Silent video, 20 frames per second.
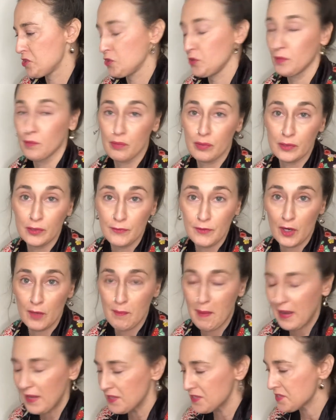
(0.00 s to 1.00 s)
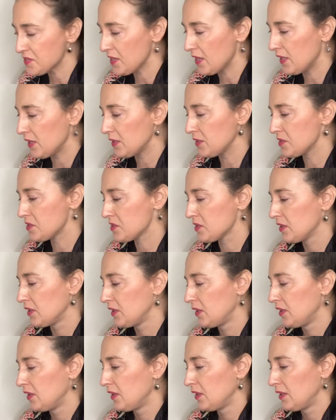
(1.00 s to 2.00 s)
to improve your mindset,
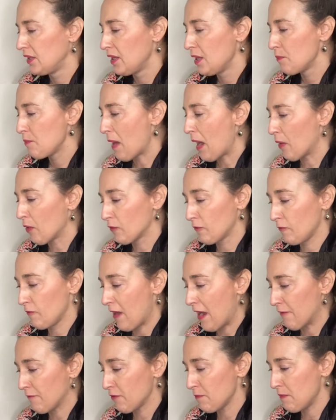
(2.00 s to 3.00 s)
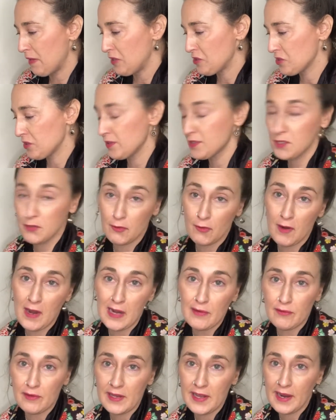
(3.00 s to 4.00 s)
powerful affirmations for
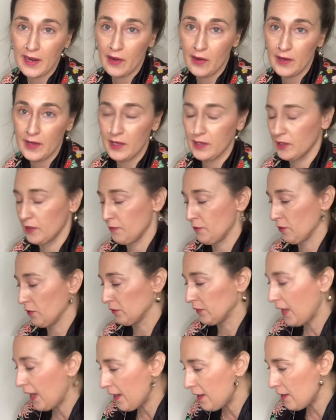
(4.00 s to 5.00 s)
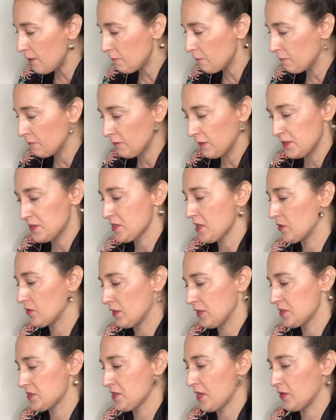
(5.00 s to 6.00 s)
every area of your life, et cetera,
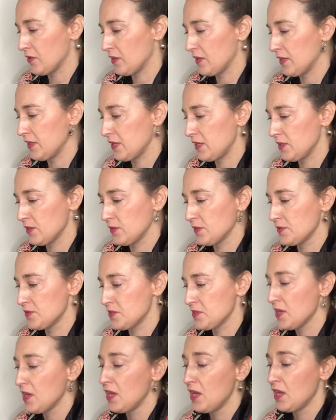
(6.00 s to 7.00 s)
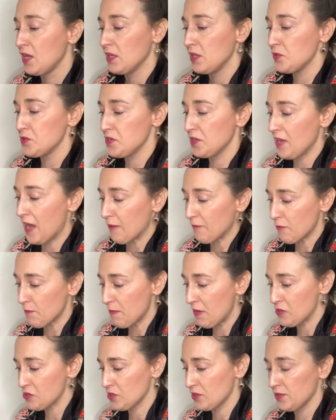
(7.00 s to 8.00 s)
et cetera. Here's using
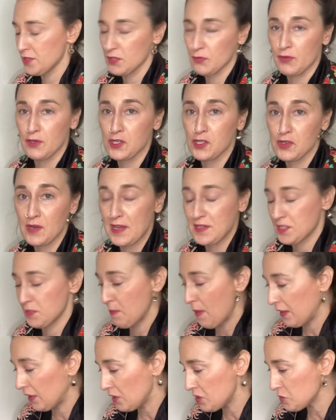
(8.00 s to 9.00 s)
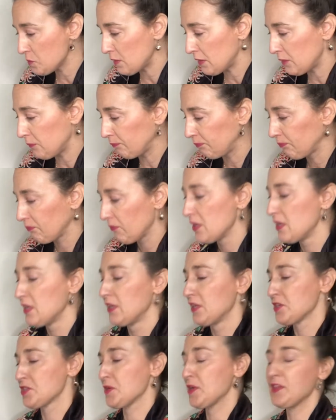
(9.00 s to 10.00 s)
affirmations for stress management.
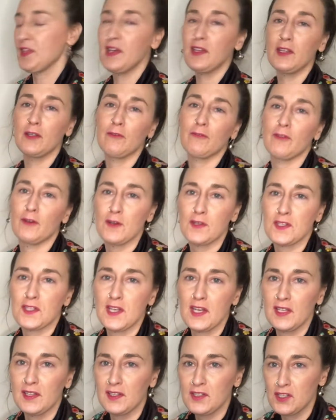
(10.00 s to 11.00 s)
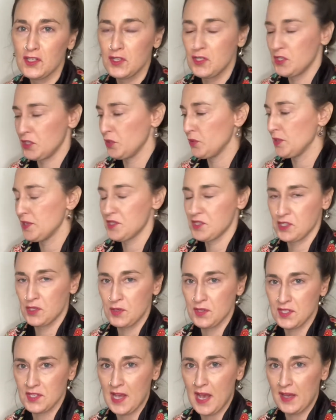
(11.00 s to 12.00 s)
So I think the first thing to do is to
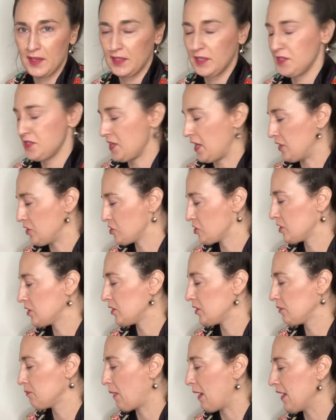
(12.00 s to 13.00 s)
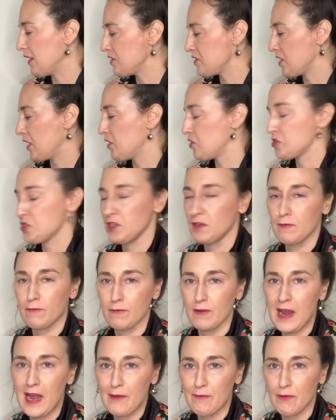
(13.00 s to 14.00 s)
set an intention. My intention
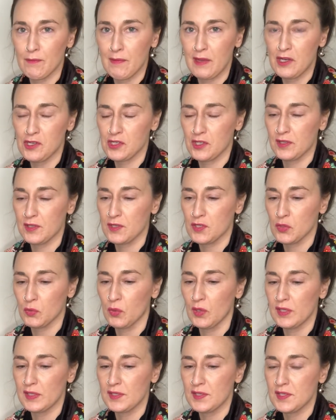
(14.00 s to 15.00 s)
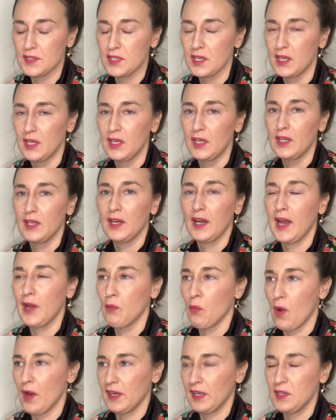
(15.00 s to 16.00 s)
for affirmations was I
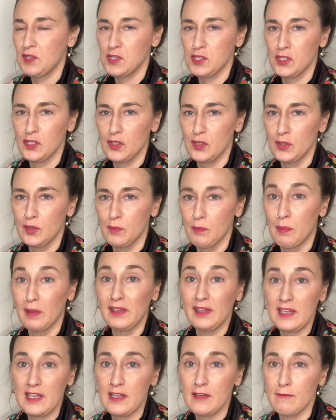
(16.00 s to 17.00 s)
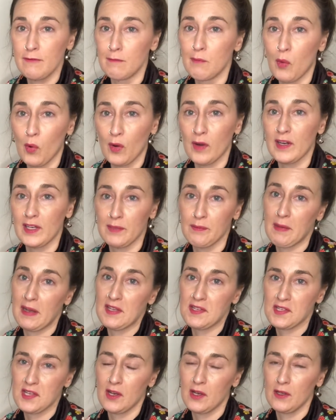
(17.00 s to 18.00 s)
wanted to believe more in
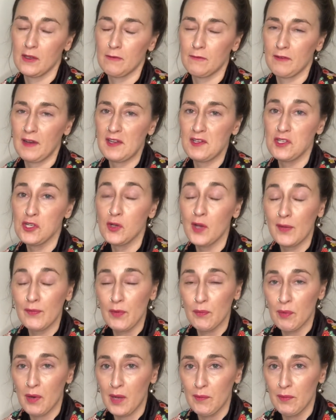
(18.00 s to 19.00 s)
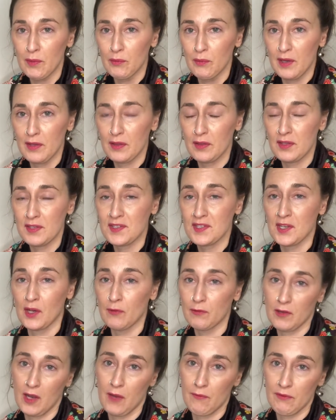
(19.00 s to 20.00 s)
myself. I do have a problem with
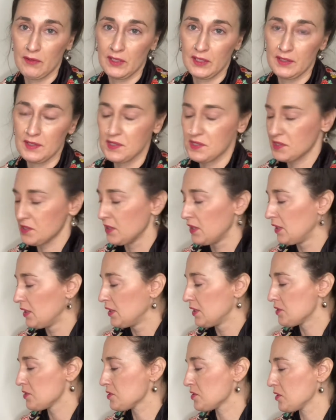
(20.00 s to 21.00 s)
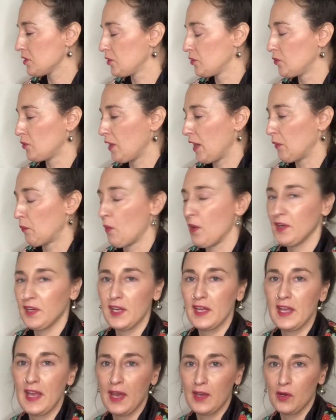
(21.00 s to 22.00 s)
self-confidence. So I want to
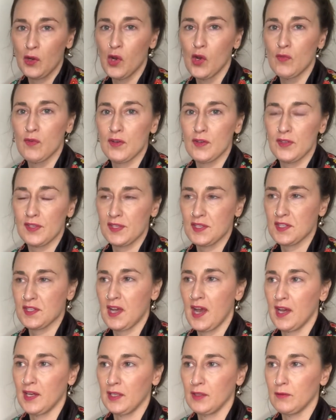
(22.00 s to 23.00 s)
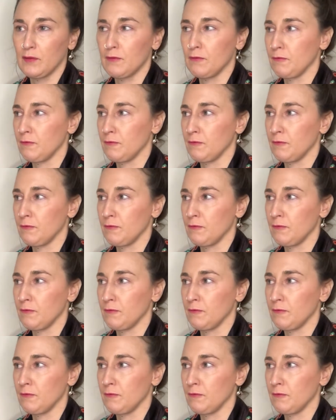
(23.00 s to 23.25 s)
get over this kind of